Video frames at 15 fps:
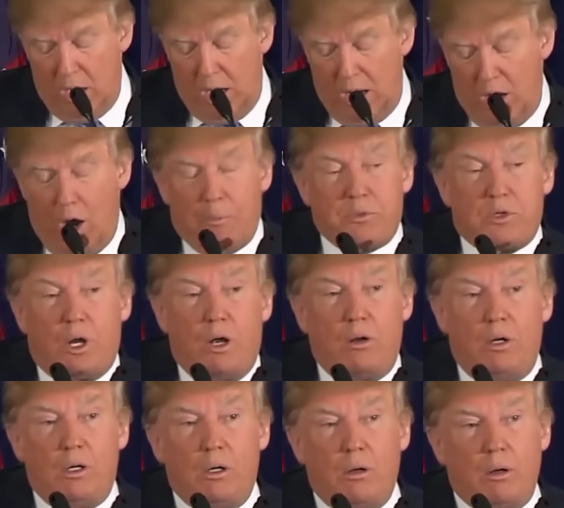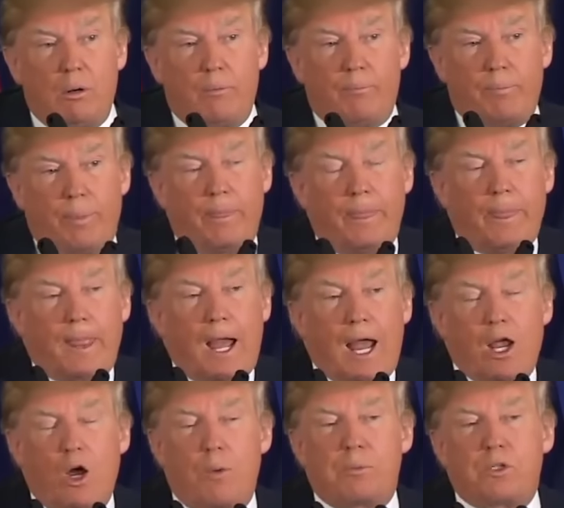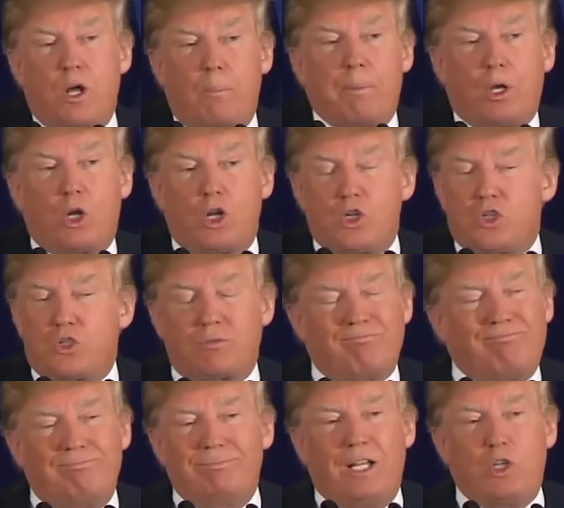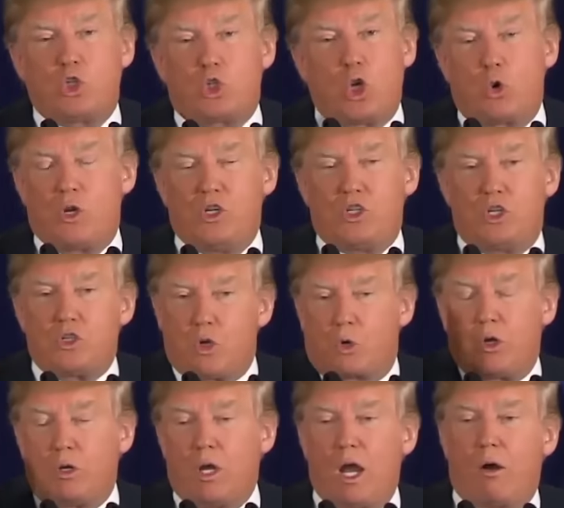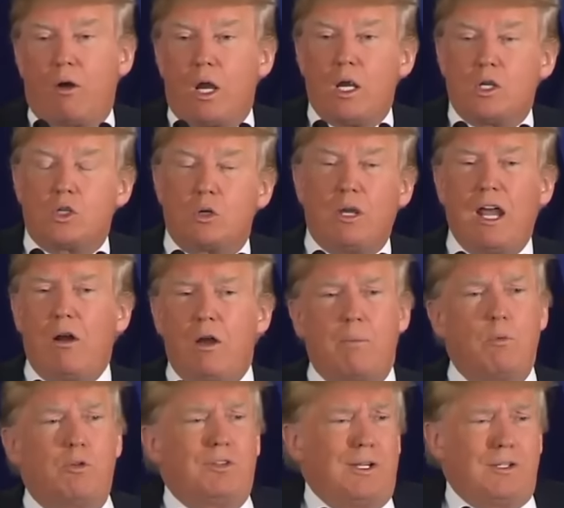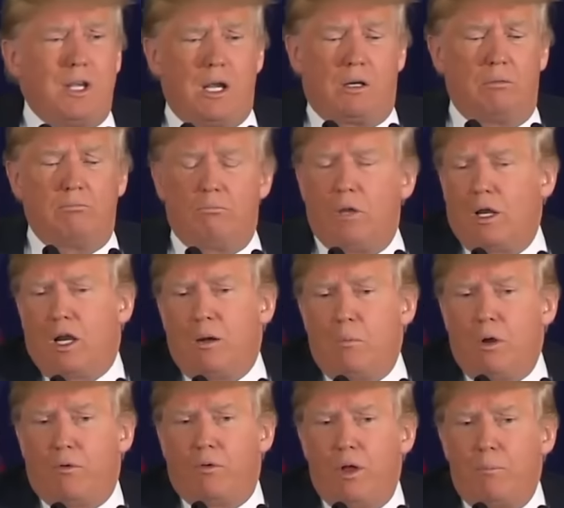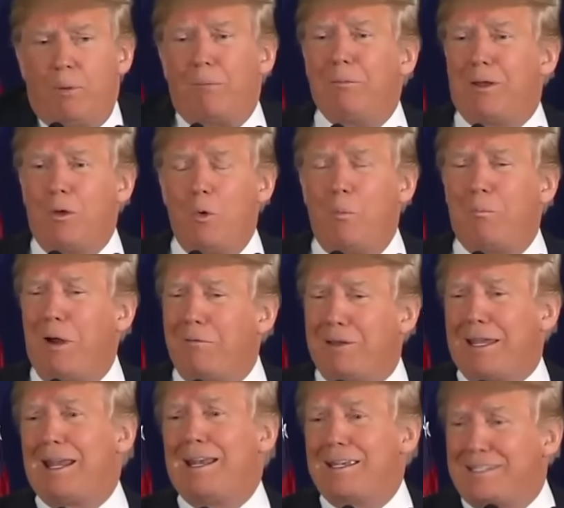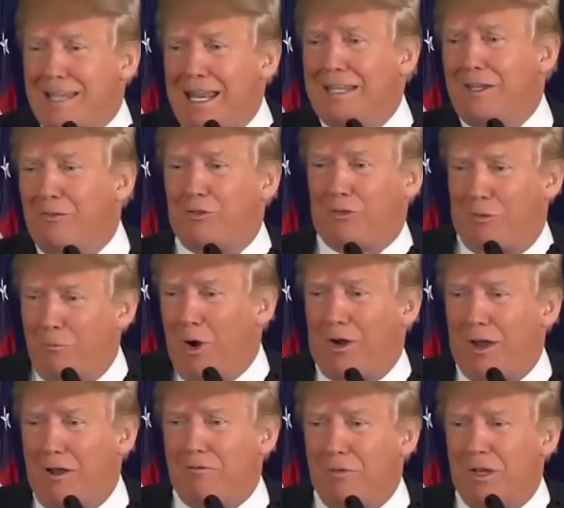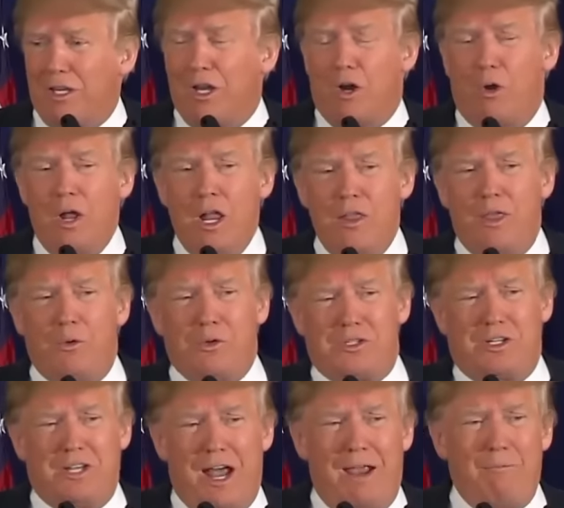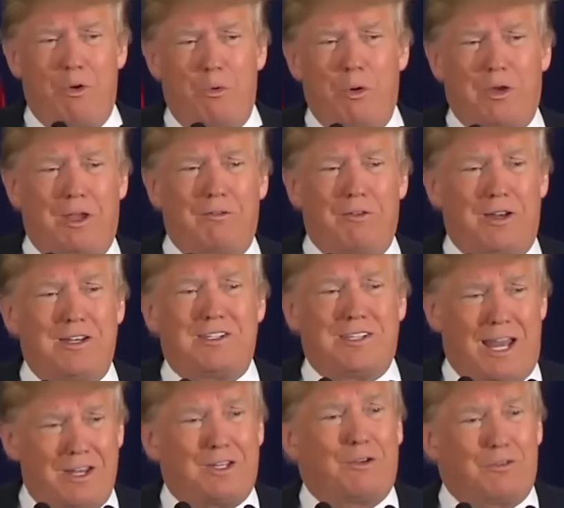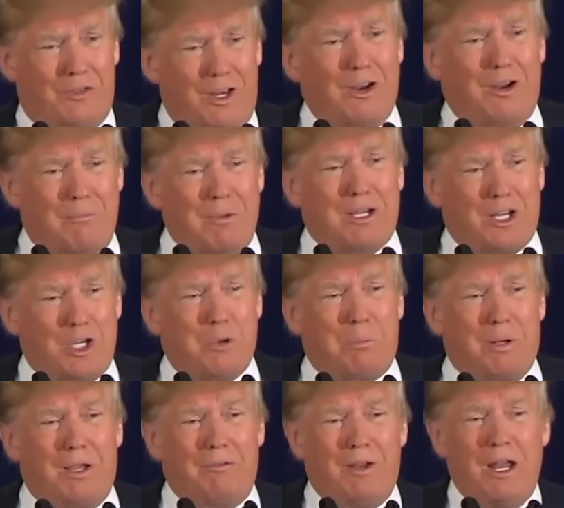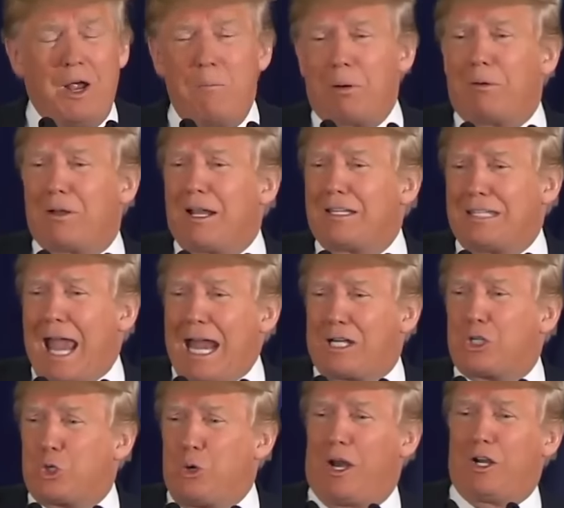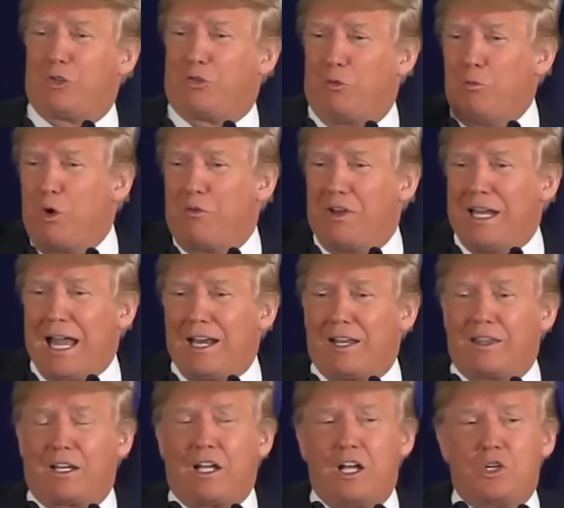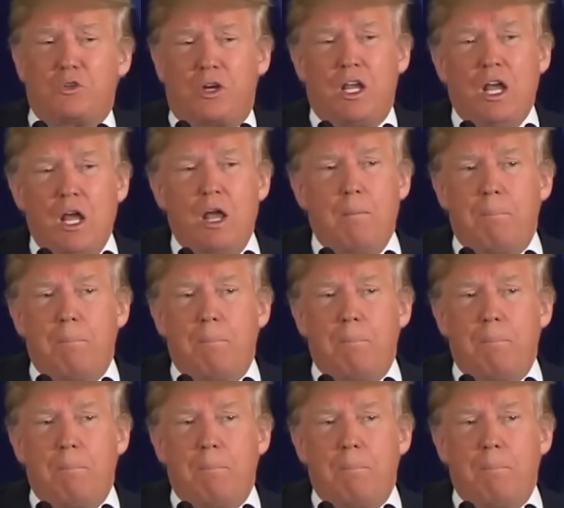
I hope so. I hope so because it's so easy. So carrier. So carrier moves, that's it. They're going to move. Probably, probably get incentives from our government. You know, there was a time when we were given incentives. You know, I mean, can you believe it? Probably got tax credits for moving out of the country